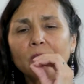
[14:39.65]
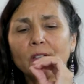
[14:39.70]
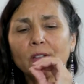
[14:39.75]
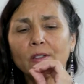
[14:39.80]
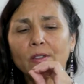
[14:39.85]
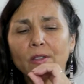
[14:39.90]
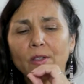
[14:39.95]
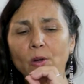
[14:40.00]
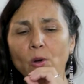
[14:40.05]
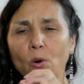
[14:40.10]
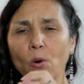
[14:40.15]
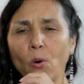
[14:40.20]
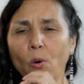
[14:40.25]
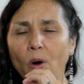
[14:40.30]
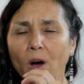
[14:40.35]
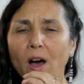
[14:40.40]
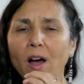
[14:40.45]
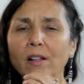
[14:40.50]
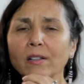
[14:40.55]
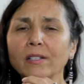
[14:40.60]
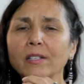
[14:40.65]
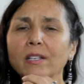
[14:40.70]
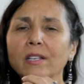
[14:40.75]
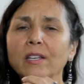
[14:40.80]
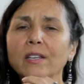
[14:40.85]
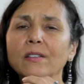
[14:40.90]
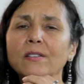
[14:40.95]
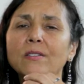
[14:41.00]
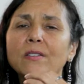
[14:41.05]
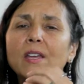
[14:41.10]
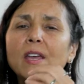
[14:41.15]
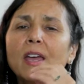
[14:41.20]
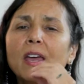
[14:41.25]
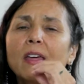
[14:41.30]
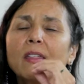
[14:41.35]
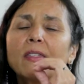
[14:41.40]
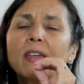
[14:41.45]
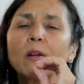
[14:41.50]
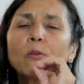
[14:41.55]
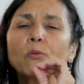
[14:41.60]
the qualities
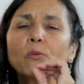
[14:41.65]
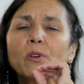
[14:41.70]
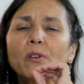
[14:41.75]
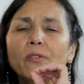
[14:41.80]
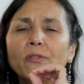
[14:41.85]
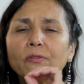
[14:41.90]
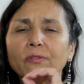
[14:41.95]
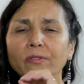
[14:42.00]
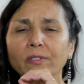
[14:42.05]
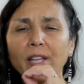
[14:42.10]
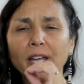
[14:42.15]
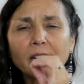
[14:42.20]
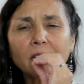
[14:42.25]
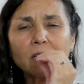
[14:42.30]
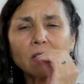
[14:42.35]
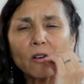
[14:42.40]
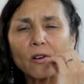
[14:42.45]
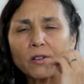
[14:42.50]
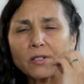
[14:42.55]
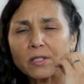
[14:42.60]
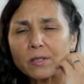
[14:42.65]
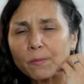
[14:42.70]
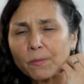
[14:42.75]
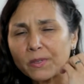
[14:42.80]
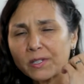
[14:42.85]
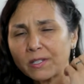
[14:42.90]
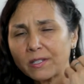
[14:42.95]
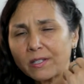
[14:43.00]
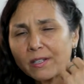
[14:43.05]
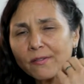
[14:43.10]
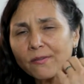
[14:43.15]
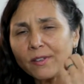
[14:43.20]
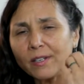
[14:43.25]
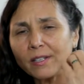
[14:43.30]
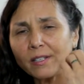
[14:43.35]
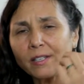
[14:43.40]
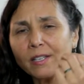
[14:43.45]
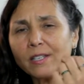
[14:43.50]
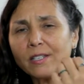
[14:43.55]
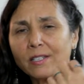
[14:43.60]
that reflect
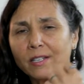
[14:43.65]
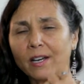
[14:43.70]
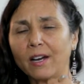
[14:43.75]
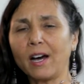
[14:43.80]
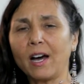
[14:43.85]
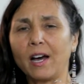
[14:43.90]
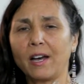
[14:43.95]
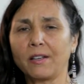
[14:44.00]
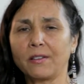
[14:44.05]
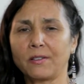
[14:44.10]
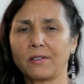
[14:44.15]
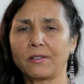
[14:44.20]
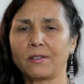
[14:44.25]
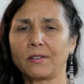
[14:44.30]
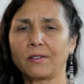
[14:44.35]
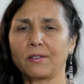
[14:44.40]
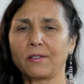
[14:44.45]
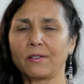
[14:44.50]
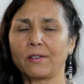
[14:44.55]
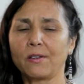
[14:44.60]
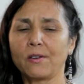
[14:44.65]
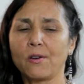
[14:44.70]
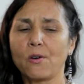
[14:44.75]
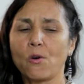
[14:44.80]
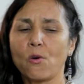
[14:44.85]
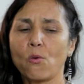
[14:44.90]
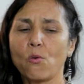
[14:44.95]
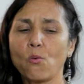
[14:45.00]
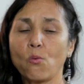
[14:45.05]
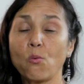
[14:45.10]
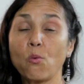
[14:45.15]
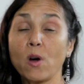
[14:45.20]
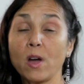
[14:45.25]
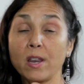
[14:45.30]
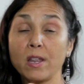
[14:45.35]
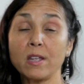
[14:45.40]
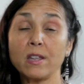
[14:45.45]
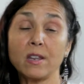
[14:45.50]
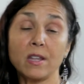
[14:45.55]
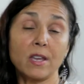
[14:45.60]
specifically to us what
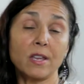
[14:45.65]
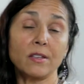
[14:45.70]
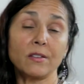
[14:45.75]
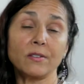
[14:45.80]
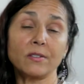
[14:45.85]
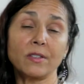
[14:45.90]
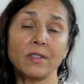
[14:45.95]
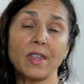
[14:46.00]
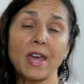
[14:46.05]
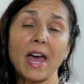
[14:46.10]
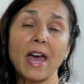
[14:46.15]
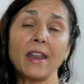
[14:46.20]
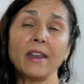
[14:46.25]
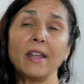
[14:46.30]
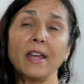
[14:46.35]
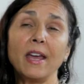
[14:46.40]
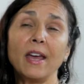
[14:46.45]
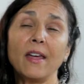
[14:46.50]
it is that